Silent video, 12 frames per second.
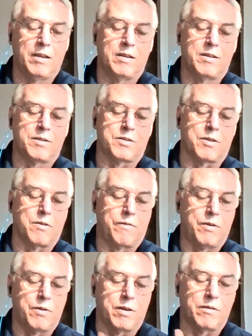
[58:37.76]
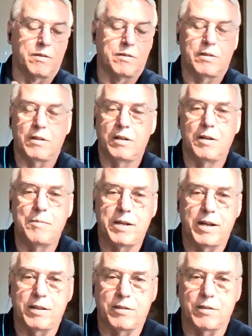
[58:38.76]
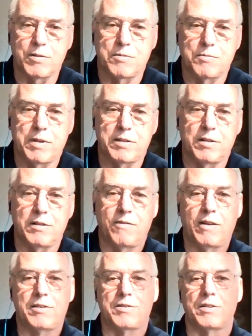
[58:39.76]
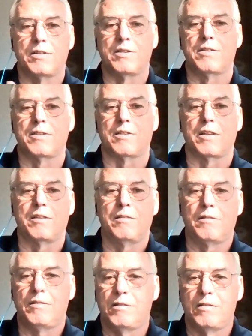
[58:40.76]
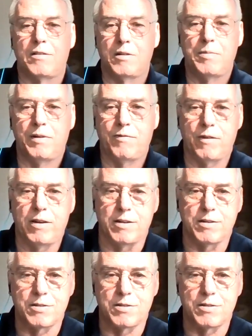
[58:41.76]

So if you can eliminate those mental afflictions, then you're going to be free.